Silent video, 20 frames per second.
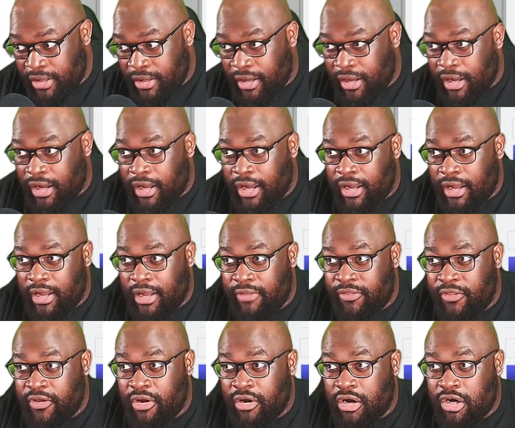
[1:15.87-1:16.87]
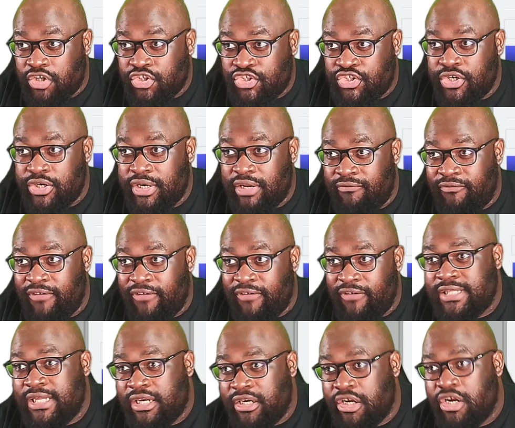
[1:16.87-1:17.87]
There are certain events
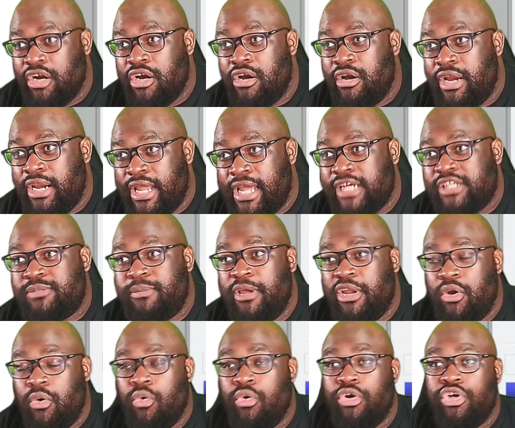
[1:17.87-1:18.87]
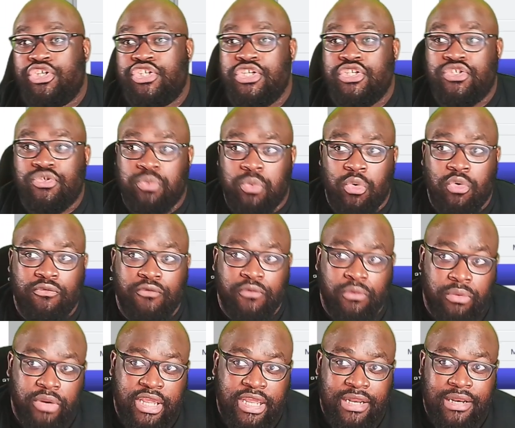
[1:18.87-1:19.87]
that occur in X-Men Origins
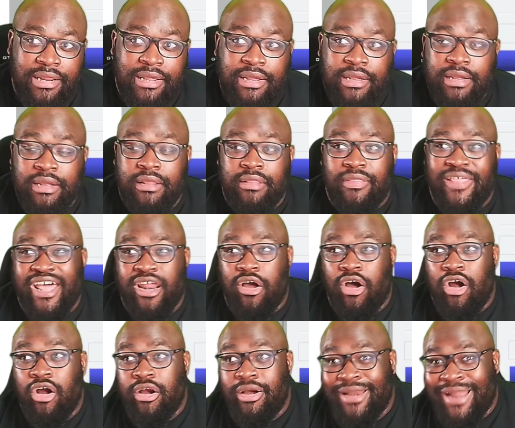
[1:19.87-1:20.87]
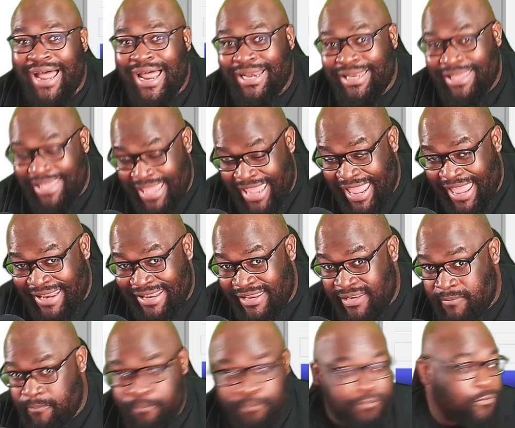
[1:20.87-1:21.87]
Wolverine that are not
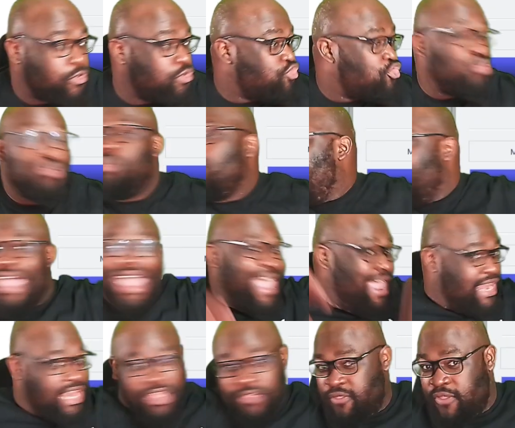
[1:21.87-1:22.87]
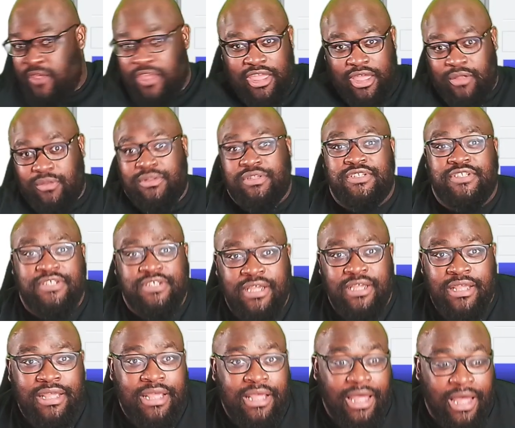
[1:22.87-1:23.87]
canon to anything else.
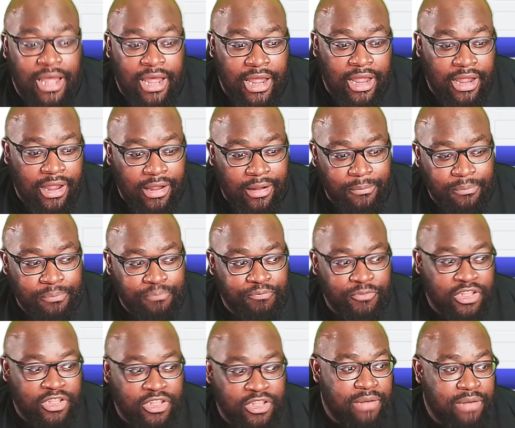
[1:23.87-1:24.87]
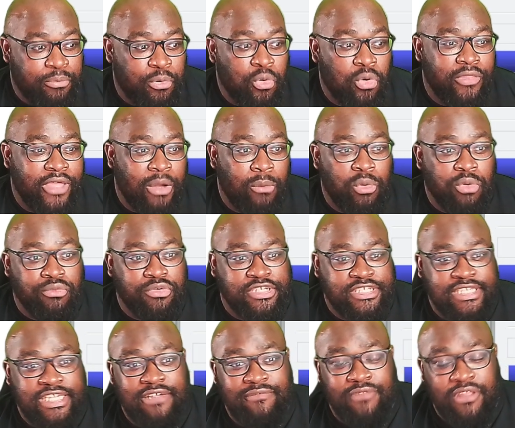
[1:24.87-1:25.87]
The Deadpool that we
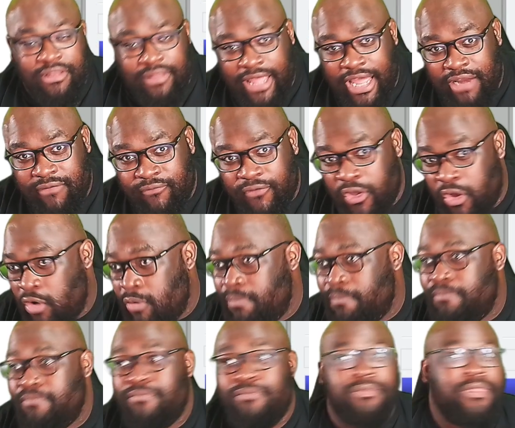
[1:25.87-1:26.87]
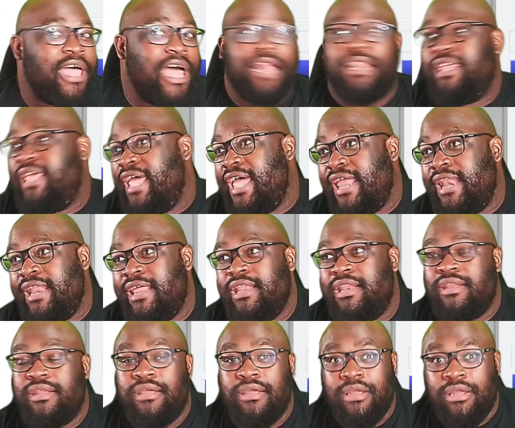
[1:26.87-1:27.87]
received in that film, not
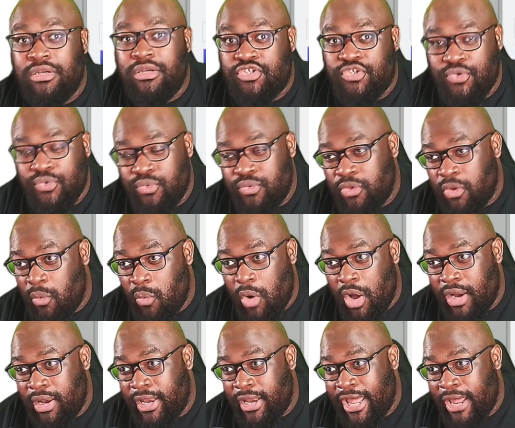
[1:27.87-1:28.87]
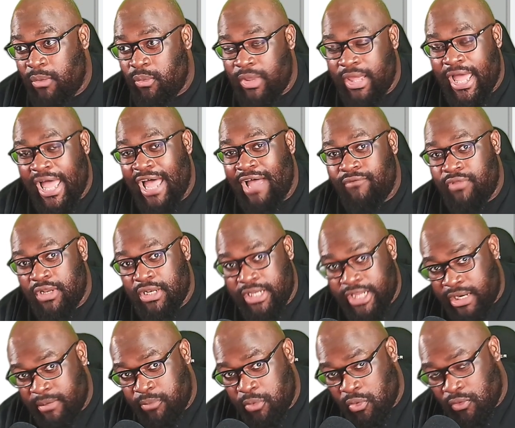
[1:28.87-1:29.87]
canon to the one that we have in the
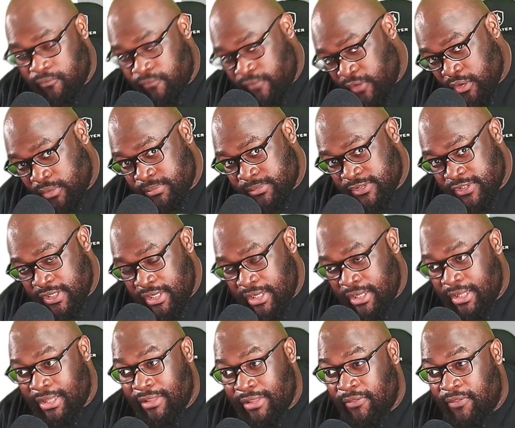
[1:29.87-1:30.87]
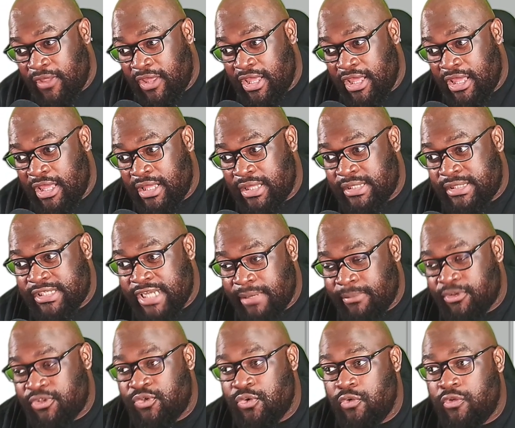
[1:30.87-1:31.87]
Deadpool films. The
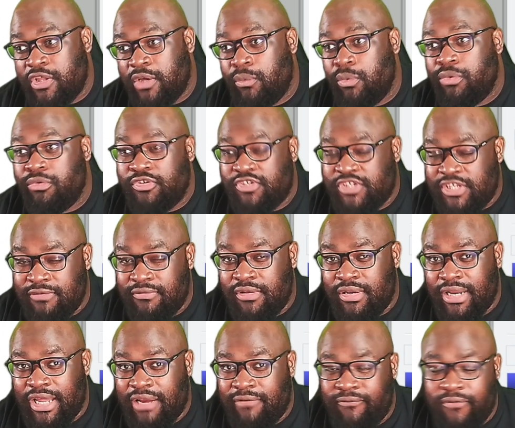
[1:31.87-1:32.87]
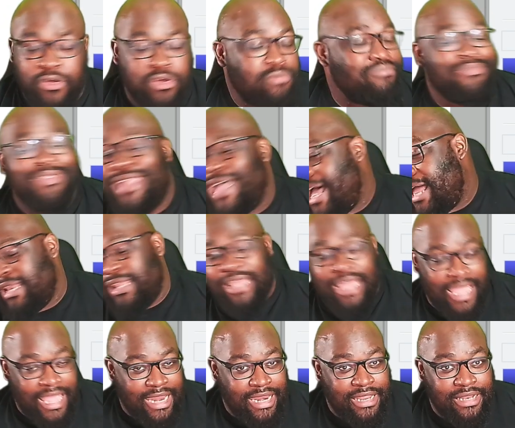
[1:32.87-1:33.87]
Sabretooth that we received in that film, not
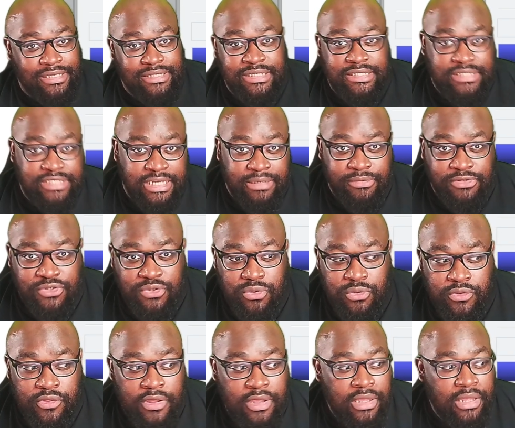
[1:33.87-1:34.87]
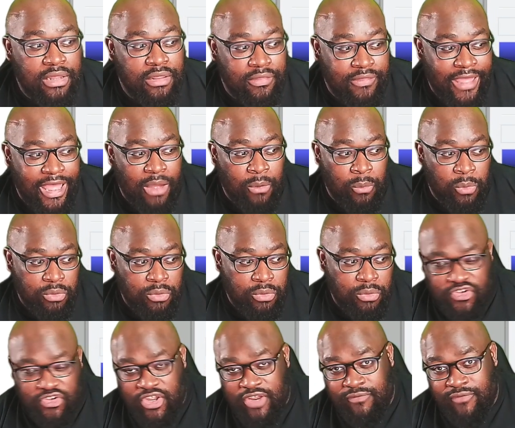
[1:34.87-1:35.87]
canon to the Sabretooth that we
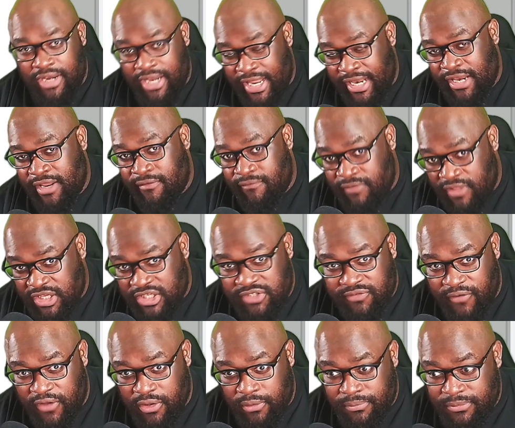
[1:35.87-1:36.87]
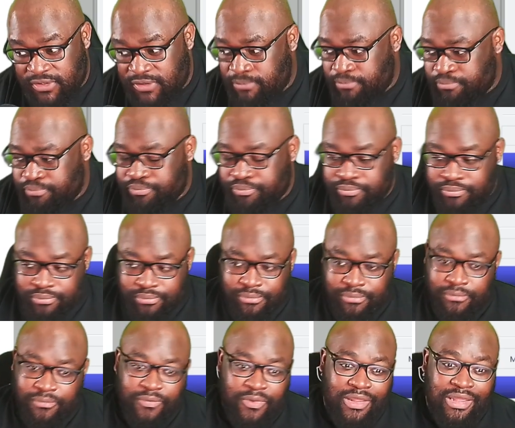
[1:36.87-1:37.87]
received in any of these films.
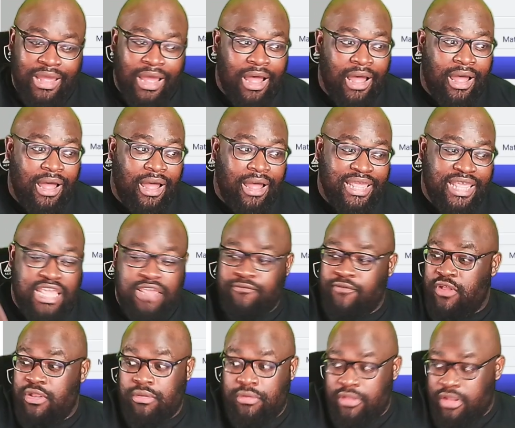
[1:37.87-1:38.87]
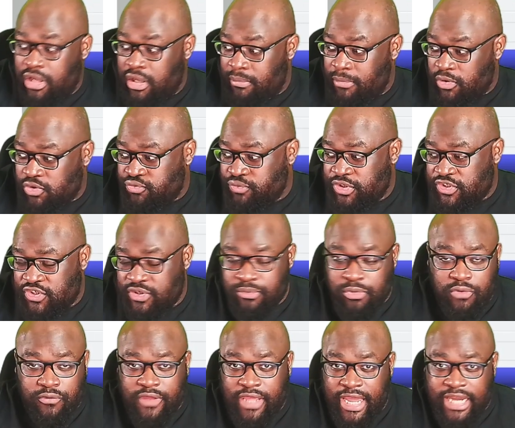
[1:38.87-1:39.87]
Even the most recent
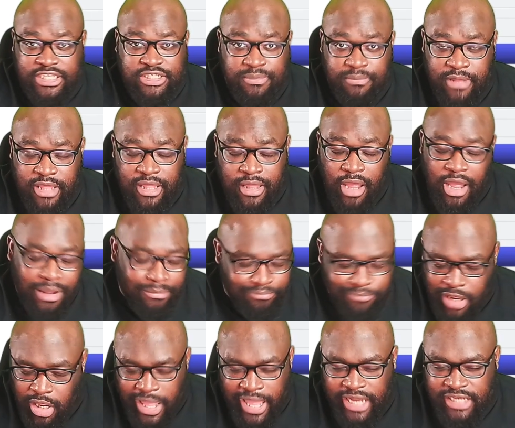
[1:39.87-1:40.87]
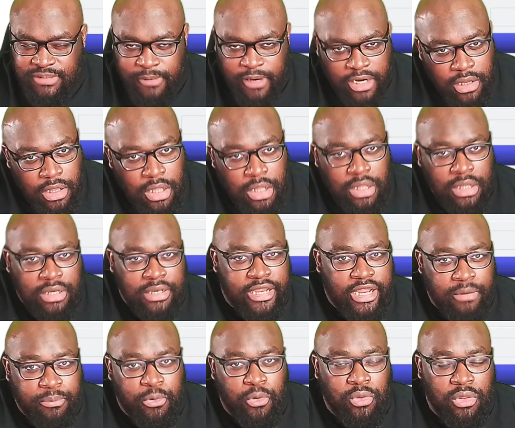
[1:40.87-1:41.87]
movie X-Men
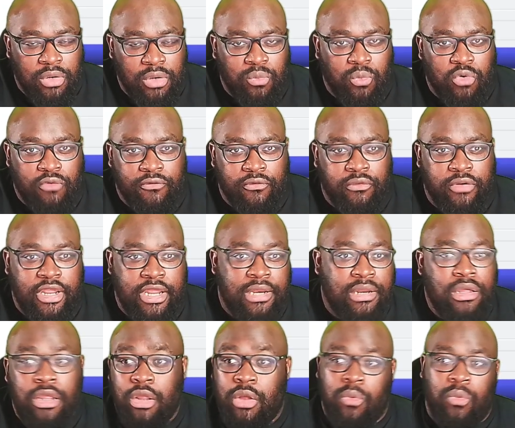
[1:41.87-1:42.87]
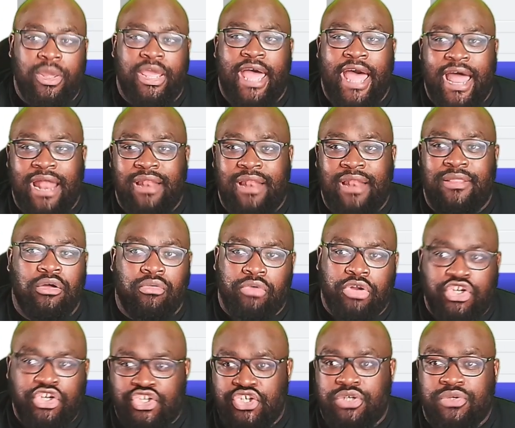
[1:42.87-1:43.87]
Deadpool and Wolverine, we had the
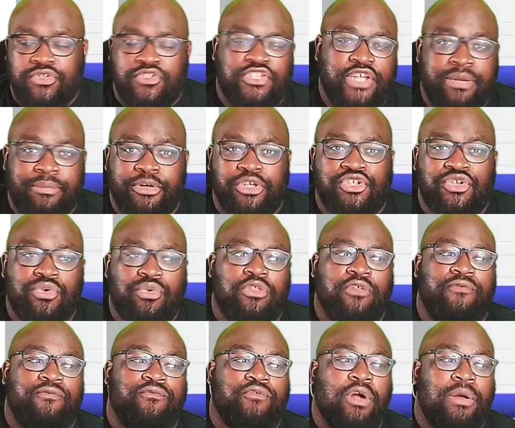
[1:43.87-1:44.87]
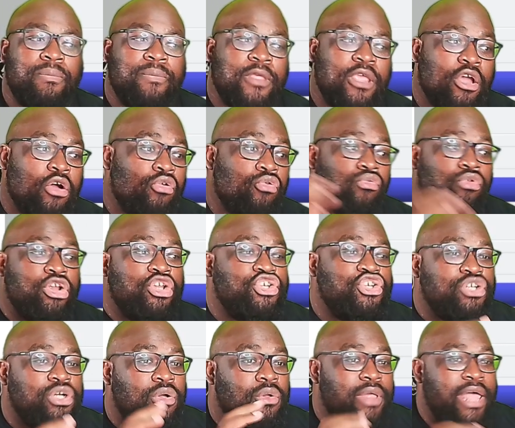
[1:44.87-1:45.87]
original Sabretooth from the
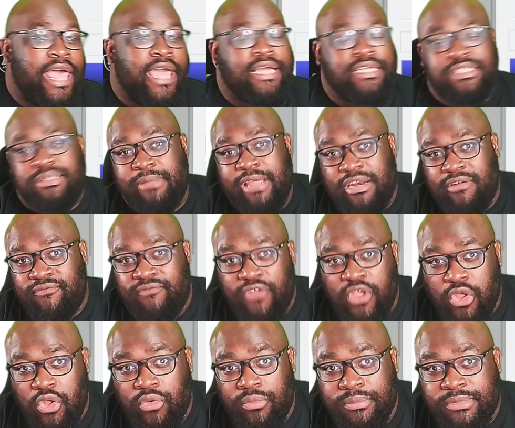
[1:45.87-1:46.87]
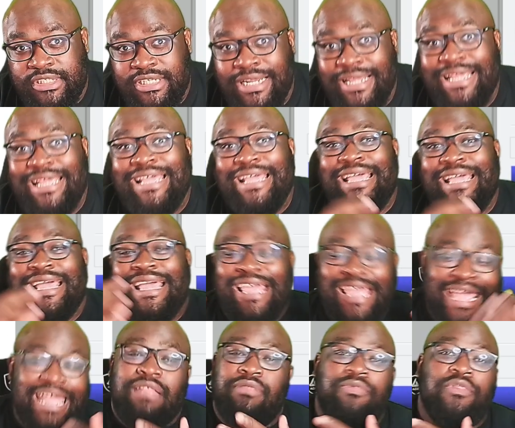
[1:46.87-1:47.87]
original X-Men films
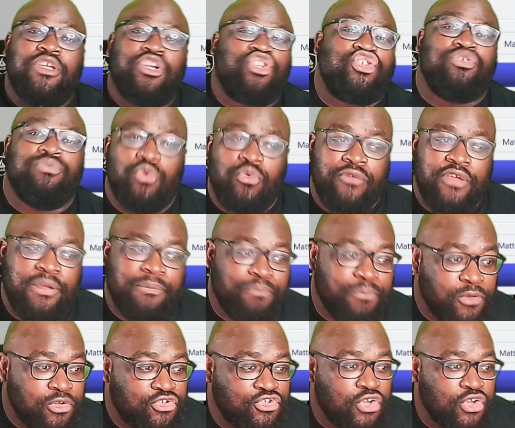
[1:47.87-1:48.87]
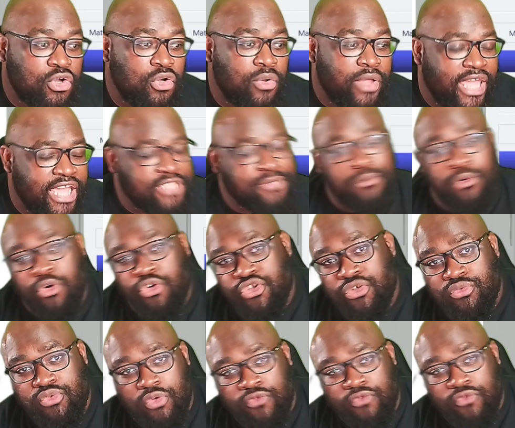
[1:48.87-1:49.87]
in this movie. So X-Men
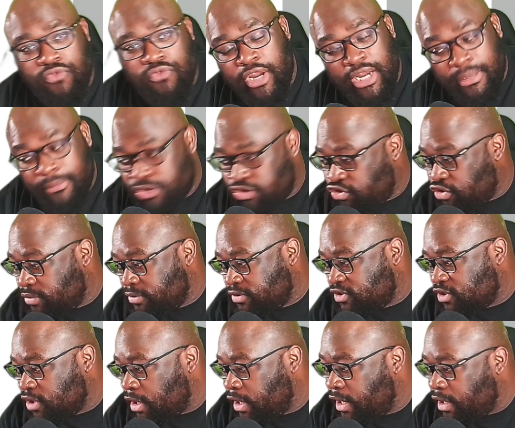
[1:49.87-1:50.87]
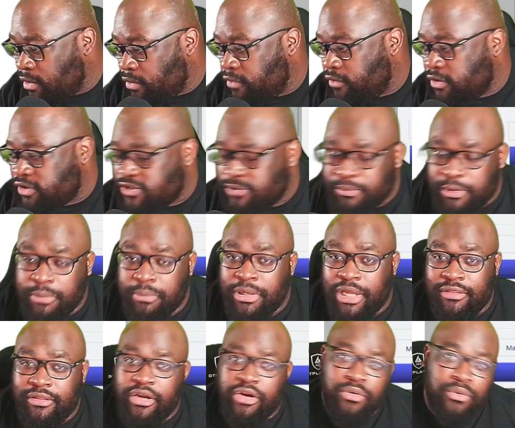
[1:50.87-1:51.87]
Origins Wolverine, I'm extremely sorry. I know there are some people
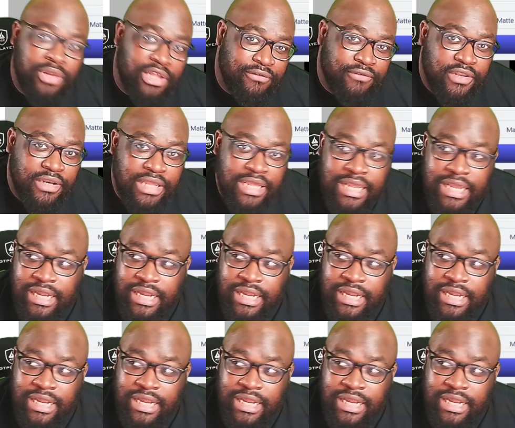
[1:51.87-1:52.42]
out there who love it.